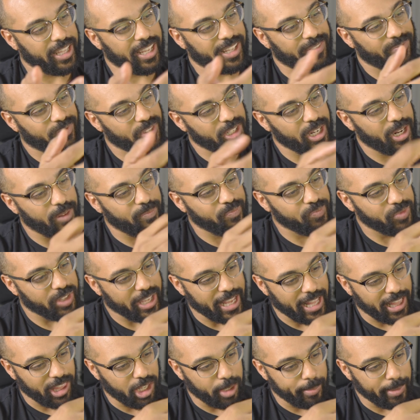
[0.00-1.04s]
then, you know,
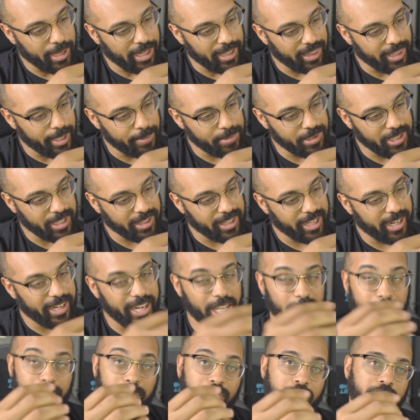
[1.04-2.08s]
got a little bit of lipstick there
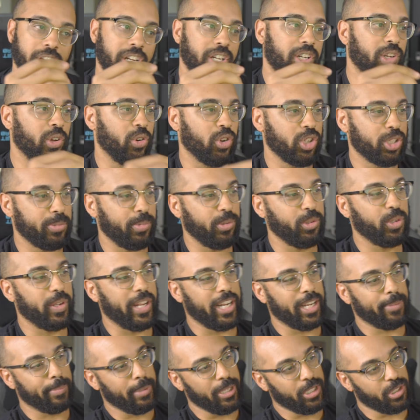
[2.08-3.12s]
that's pretty noticeable. You don't
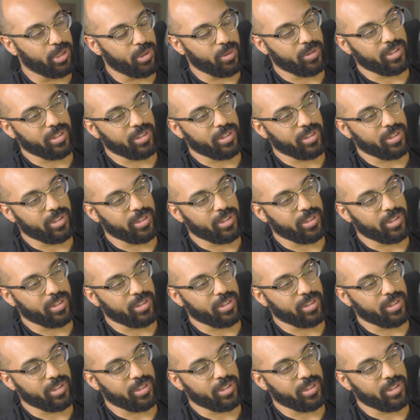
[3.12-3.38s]
have to be too